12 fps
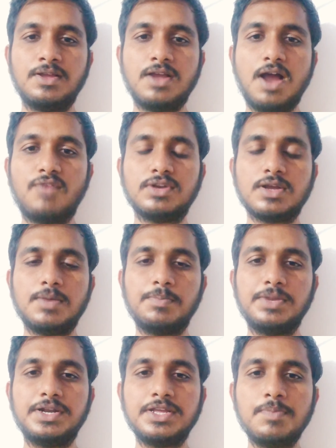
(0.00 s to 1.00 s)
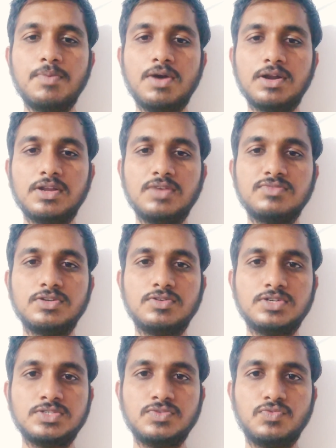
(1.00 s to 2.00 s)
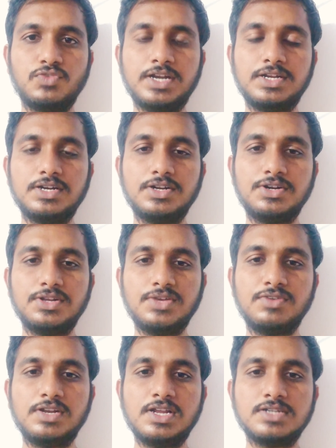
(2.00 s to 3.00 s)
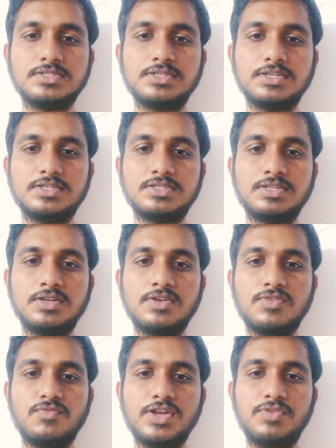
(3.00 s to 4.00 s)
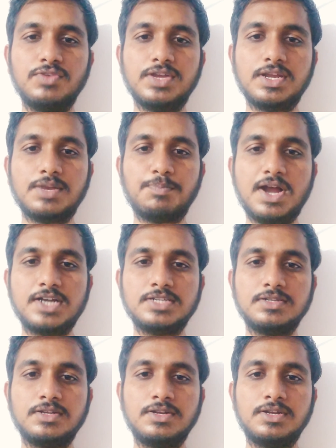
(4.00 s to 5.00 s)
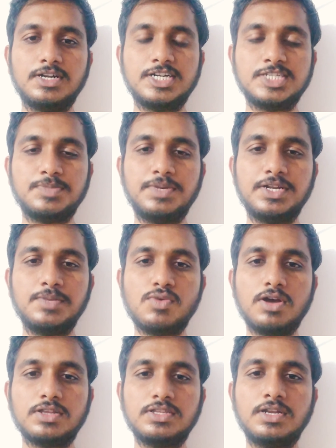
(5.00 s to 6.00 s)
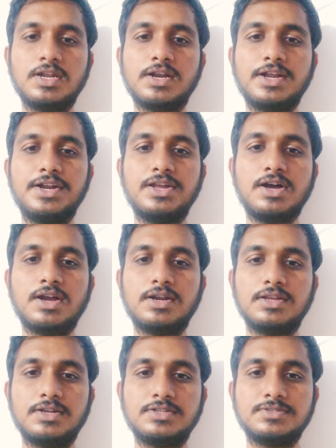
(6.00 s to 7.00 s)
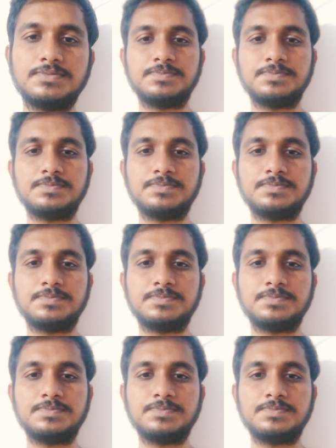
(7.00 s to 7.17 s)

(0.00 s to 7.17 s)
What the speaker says: After completing a part of the course, we entered into freelancing gigs where we can participate in blogathon and write articles.